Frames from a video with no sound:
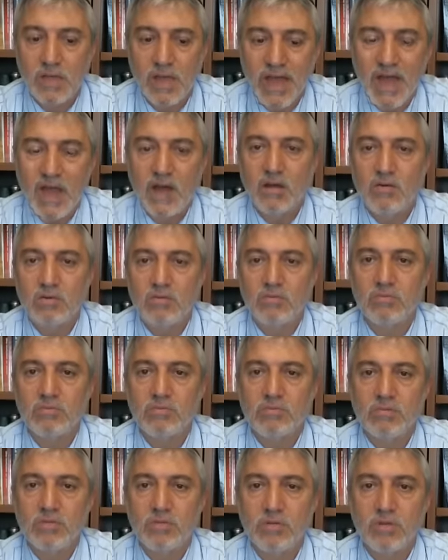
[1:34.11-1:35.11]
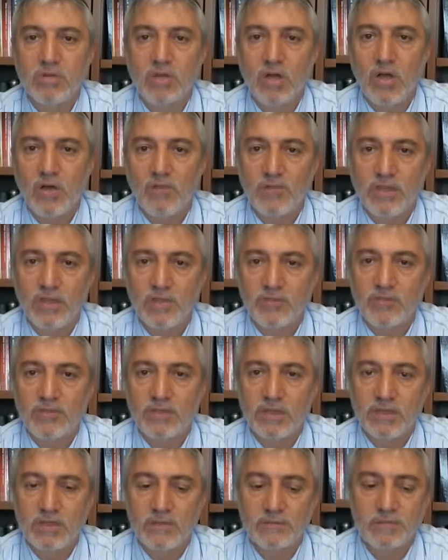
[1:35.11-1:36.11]
how of
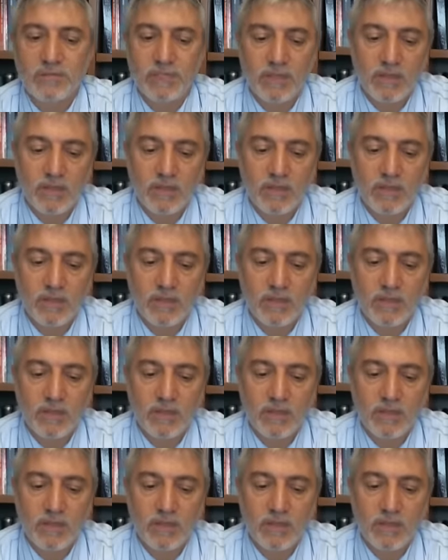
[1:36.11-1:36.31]
everything.